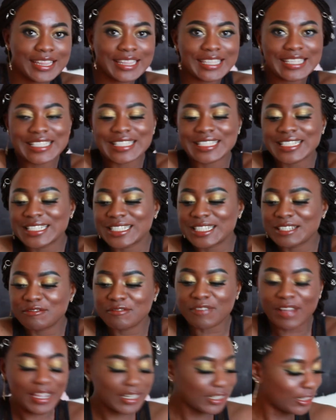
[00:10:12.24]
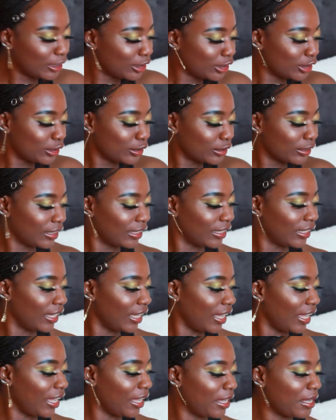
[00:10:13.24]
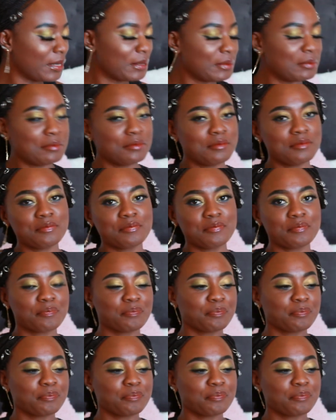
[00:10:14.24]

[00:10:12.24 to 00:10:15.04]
This is the final look. I